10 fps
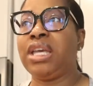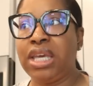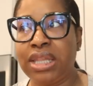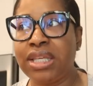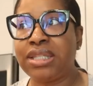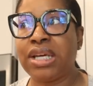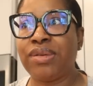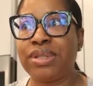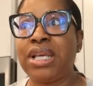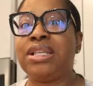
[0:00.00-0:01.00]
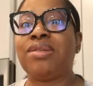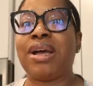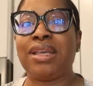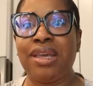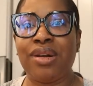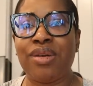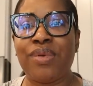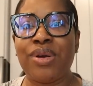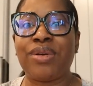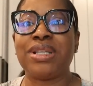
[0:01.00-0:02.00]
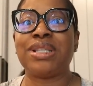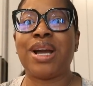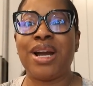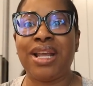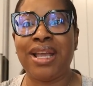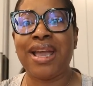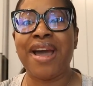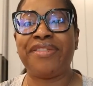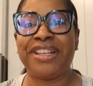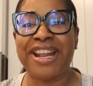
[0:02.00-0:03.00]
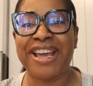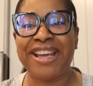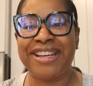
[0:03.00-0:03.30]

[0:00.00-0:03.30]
get this toast so I can get on the road because it's already after nine.